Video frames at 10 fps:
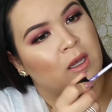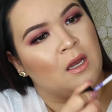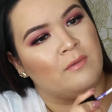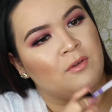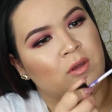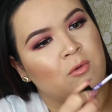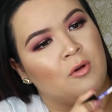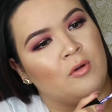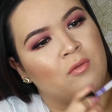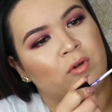and if you keep
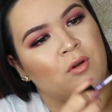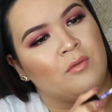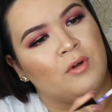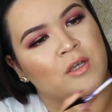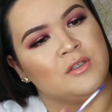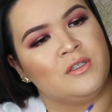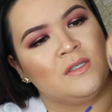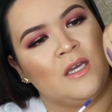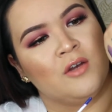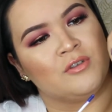going over and over it, you just
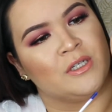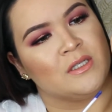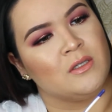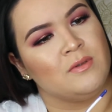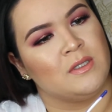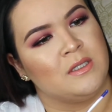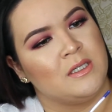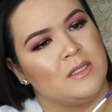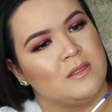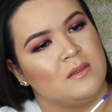see how translucent it
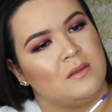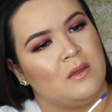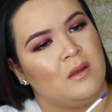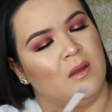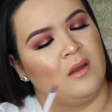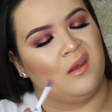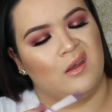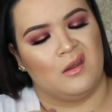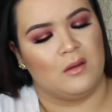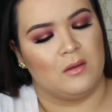is.
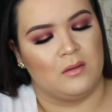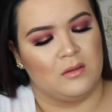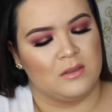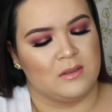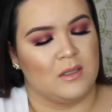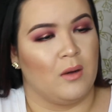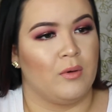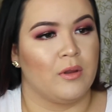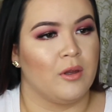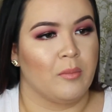Just not
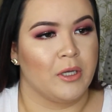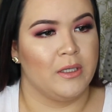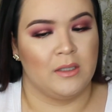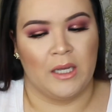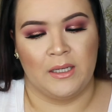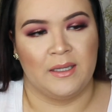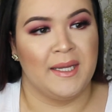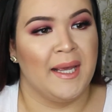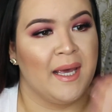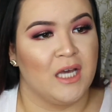worth your money. And
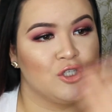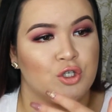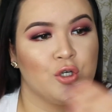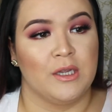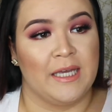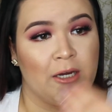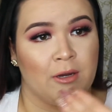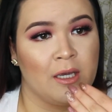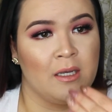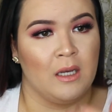as you're
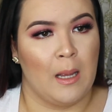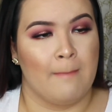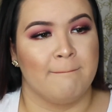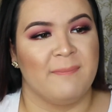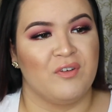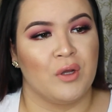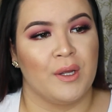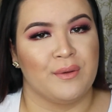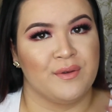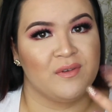layering it, if you go
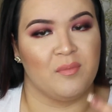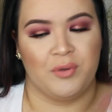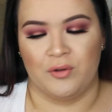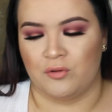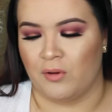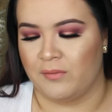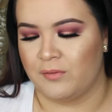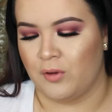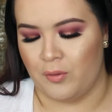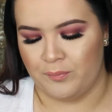like this, it peels off.
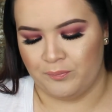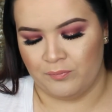So